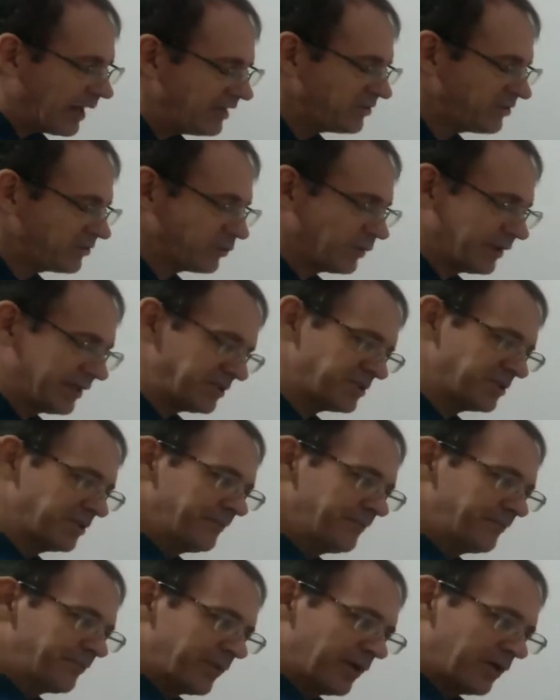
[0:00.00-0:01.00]
switch,
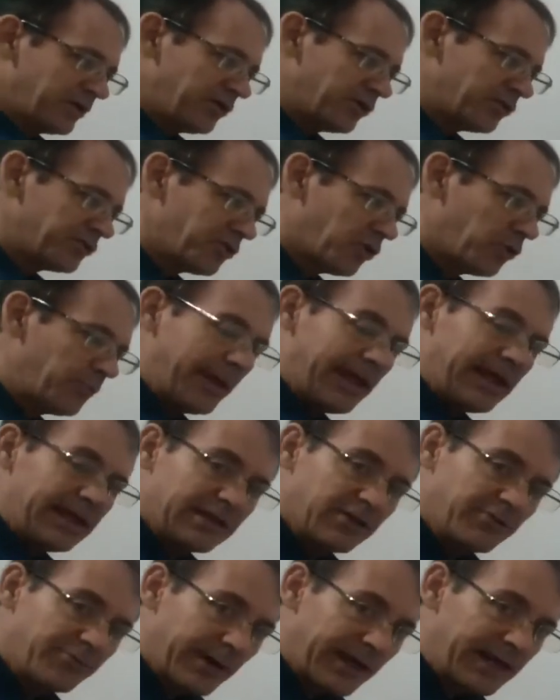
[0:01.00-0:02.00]
your domain
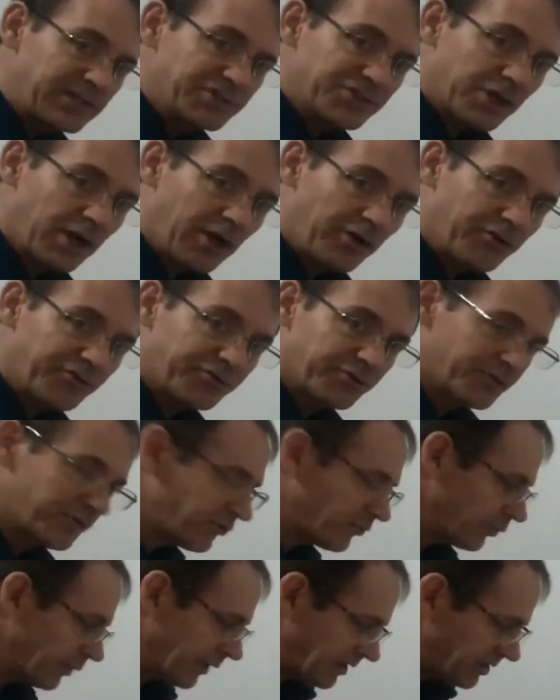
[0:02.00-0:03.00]
and range also
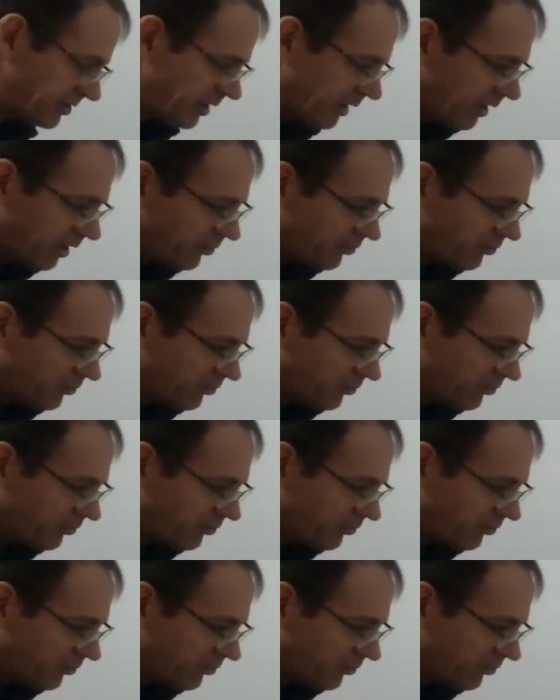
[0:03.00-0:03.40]
switch.